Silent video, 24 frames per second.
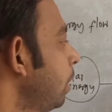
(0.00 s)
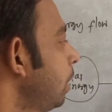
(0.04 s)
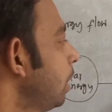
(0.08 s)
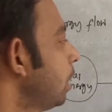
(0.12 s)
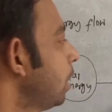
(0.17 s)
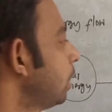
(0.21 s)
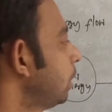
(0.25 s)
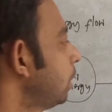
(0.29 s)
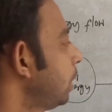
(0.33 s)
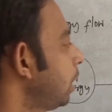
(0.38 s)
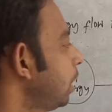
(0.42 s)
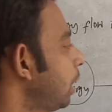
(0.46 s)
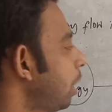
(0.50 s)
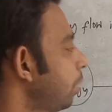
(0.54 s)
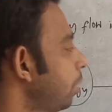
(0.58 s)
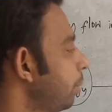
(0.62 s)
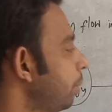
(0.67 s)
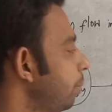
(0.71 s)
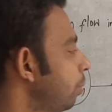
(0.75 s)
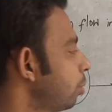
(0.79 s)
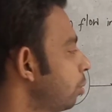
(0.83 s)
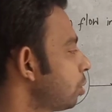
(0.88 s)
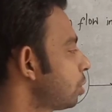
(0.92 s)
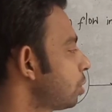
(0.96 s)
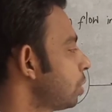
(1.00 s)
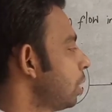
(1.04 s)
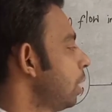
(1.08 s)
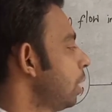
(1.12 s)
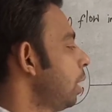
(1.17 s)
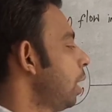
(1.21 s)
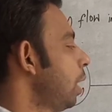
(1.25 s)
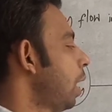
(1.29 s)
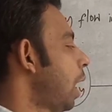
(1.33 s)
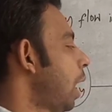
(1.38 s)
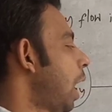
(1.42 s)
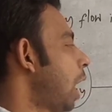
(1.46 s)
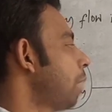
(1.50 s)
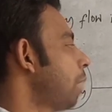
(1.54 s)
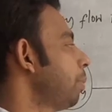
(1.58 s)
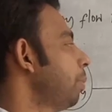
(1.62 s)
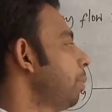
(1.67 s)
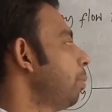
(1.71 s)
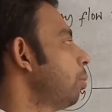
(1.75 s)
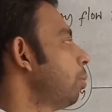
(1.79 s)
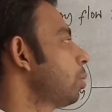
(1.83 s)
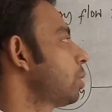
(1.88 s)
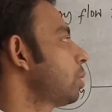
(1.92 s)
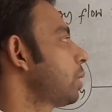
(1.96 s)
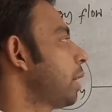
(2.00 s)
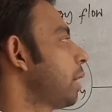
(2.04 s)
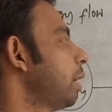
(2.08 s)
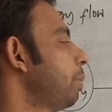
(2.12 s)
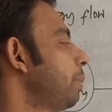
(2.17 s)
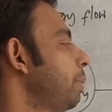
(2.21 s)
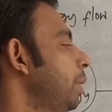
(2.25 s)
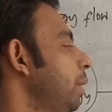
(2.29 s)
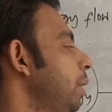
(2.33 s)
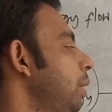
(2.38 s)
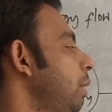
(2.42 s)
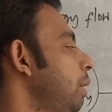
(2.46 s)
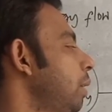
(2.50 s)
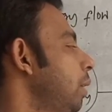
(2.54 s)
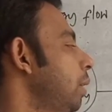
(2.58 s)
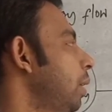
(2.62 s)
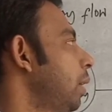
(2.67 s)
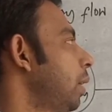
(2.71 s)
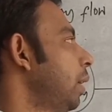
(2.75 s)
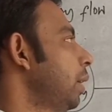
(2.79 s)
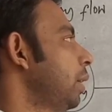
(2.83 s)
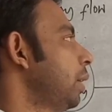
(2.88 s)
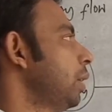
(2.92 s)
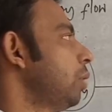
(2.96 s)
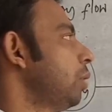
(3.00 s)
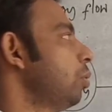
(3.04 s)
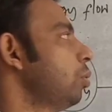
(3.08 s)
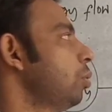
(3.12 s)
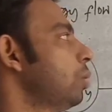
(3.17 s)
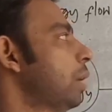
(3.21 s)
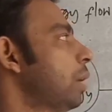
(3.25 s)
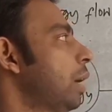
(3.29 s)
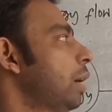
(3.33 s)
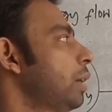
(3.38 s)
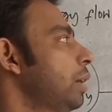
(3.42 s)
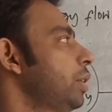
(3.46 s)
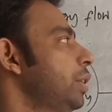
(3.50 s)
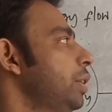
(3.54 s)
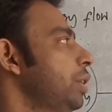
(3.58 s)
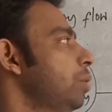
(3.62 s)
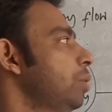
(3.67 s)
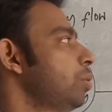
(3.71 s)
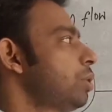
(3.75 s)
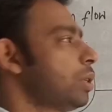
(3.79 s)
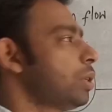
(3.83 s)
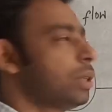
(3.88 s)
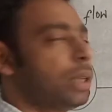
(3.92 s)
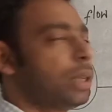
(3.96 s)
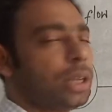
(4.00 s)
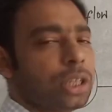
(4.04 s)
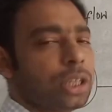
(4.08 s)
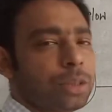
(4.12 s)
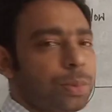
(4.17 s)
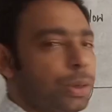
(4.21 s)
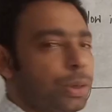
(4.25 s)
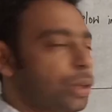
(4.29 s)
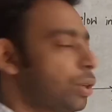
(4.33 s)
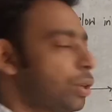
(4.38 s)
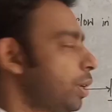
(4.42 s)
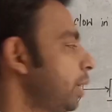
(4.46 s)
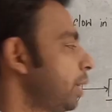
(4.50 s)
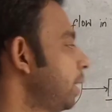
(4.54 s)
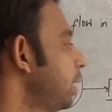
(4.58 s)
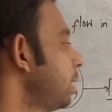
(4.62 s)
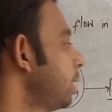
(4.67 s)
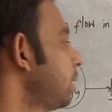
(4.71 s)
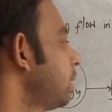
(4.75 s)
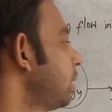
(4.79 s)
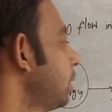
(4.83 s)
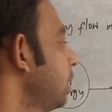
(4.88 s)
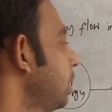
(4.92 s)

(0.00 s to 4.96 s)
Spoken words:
Then herbivores can be energy used in the respiration in heat.